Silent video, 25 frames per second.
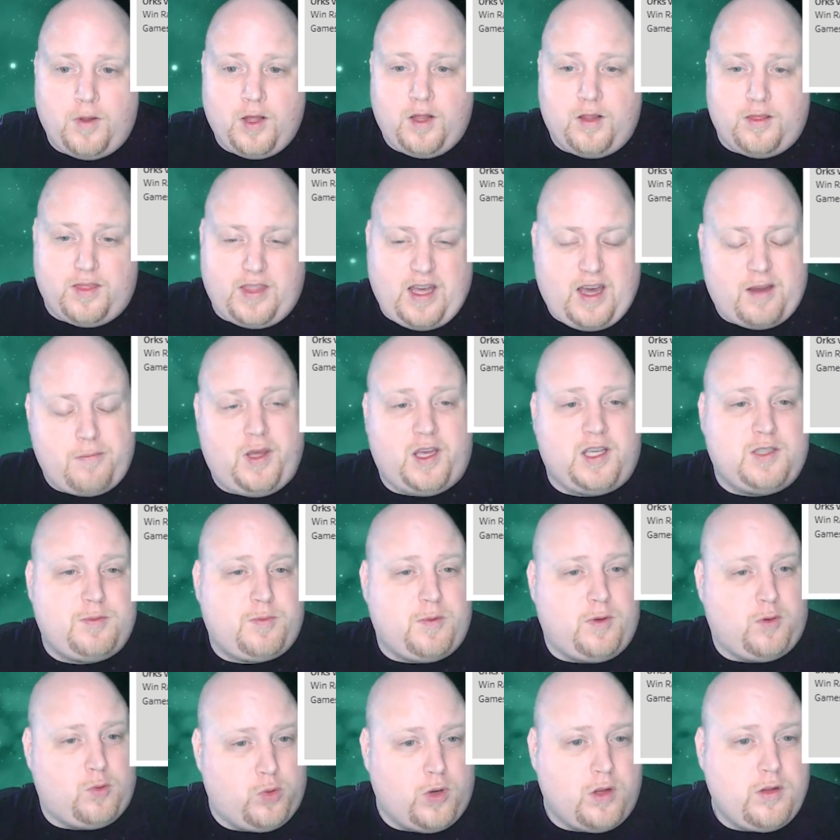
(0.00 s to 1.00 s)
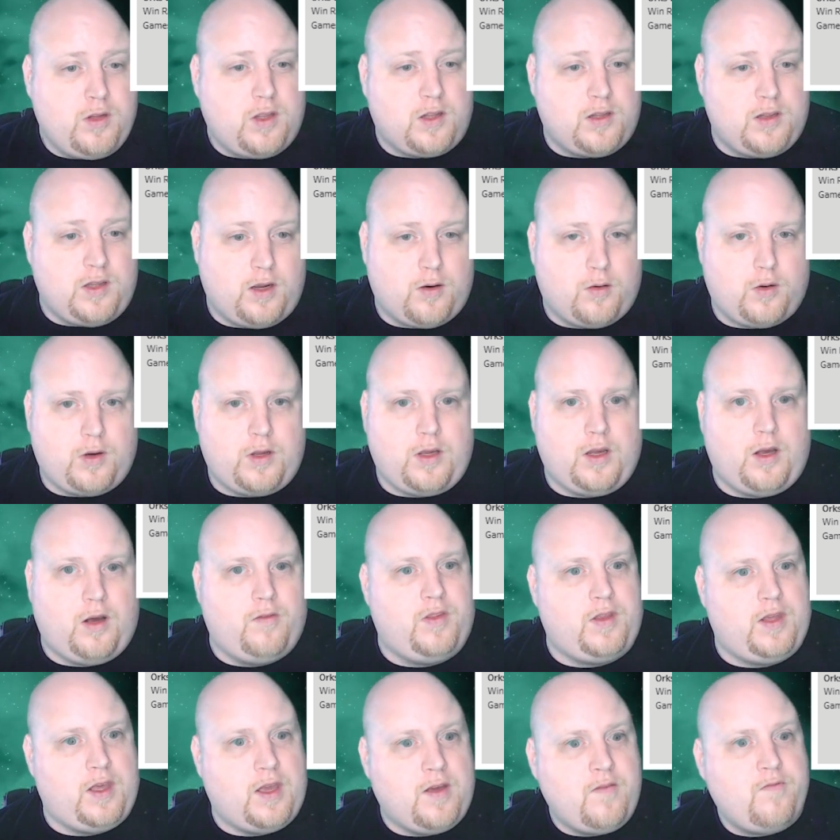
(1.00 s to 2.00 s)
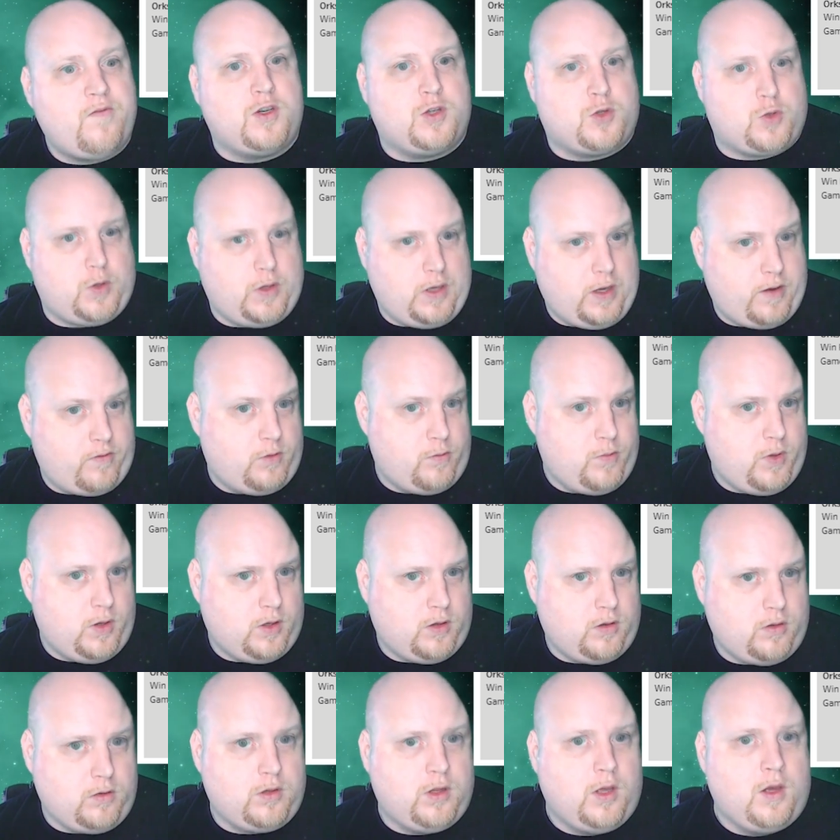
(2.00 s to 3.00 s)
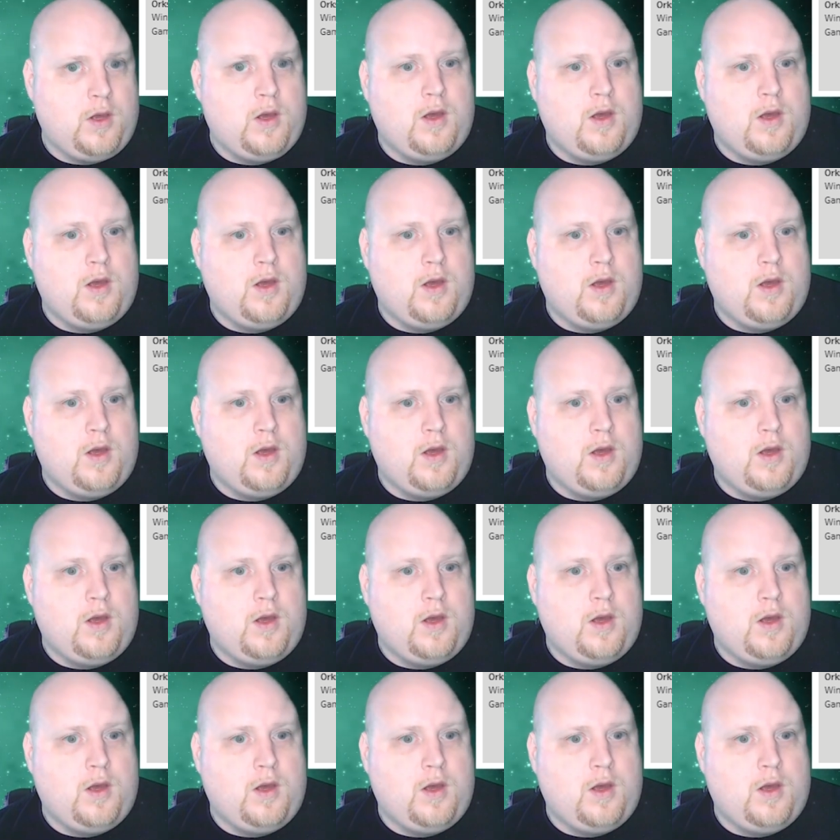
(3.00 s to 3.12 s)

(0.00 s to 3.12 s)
That makes me really leery of the infantry heavy build,